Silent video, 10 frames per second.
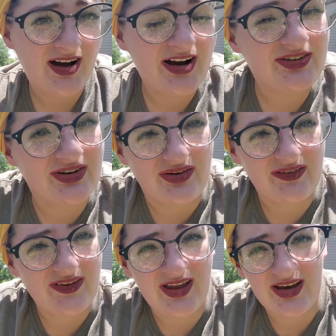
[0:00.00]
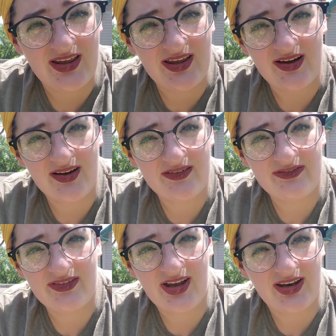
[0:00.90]
I don't know if any of
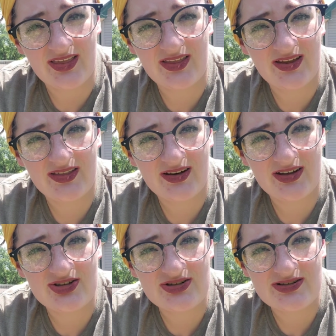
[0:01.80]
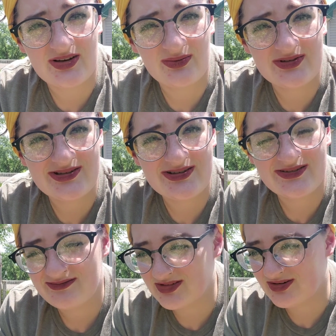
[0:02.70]
anything that I just said was
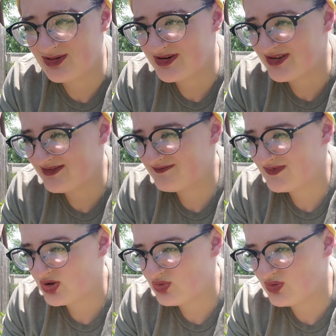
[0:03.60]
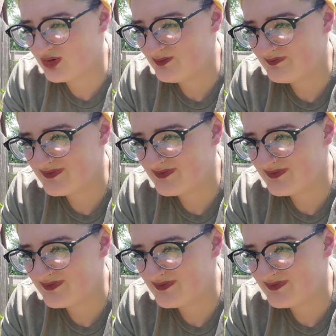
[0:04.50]
recording. Cool.